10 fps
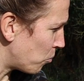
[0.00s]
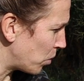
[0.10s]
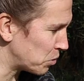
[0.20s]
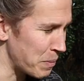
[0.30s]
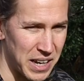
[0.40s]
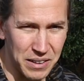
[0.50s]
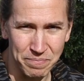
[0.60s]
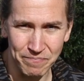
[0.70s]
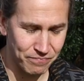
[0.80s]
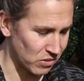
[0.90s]
which meant,
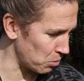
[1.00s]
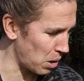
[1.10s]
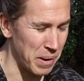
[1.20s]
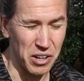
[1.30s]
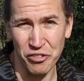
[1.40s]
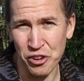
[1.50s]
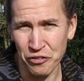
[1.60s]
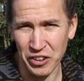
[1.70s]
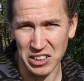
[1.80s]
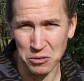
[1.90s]
well, it meant a few
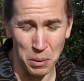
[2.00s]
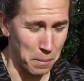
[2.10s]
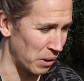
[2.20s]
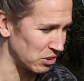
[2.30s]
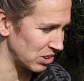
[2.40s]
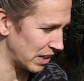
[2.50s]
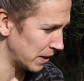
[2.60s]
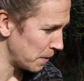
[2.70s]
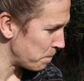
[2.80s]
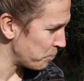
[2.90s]
things, but
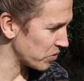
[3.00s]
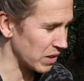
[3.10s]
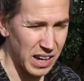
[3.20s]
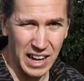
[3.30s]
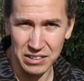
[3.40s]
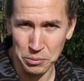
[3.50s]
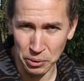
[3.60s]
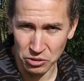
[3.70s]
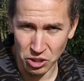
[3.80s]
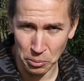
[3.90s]
mostly, I had to
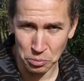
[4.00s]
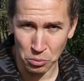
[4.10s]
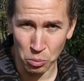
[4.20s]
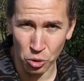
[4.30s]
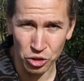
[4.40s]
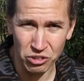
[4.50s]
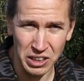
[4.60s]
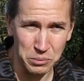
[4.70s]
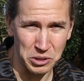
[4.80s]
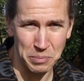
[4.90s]
put so much more water
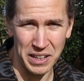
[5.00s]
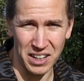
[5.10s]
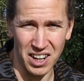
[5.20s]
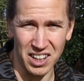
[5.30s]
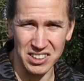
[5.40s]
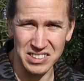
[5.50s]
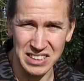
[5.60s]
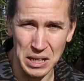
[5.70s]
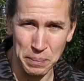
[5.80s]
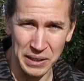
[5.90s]
in, which made it harder to
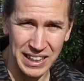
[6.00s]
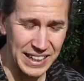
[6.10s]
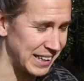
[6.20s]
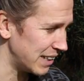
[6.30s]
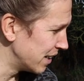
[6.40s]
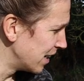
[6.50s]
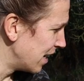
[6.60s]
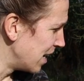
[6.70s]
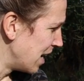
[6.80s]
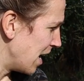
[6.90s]
keep it clean.
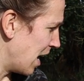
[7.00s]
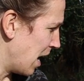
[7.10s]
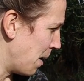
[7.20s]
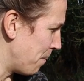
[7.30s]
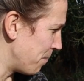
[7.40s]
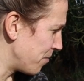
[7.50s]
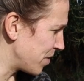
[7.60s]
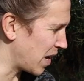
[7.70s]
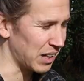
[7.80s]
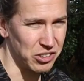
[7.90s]
And
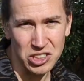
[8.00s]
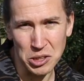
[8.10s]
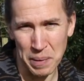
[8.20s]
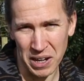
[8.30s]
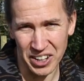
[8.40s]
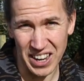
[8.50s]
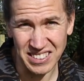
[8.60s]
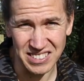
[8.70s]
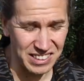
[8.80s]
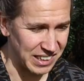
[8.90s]
it was just a bit
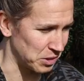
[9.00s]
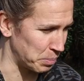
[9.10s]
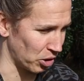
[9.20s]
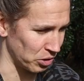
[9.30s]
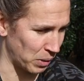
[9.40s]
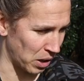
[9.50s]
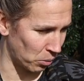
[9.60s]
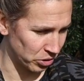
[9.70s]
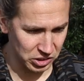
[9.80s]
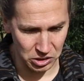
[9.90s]
unnecessary, to be honest. When I
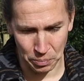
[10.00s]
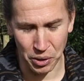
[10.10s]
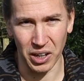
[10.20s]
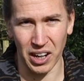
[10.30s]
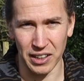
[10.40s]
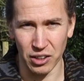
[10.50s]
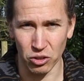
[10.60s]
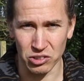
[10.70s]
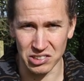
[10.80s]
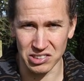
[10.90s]
wanted to put like
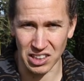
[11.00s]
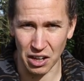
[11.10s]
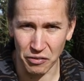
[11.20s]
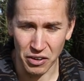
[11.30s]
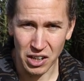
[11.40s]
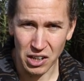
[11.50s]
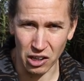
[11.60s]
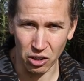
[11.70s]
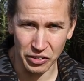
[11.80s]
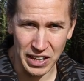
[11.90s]
logs and stuff
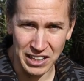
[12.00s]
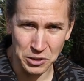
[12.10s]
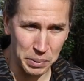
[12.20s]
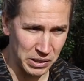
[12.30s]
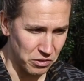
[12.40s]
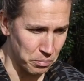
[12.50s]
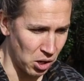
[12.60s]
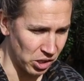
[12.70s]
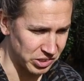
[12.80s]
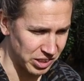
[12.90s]
along the edge and bits of
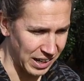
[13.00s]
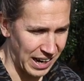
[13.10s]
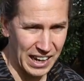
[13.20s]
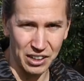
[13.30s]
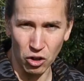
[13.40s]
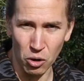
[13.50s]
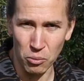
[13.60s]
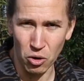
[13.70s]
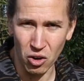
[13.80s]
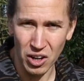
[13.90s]
moss, I had a lot
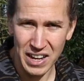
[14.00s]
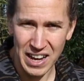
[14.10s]
more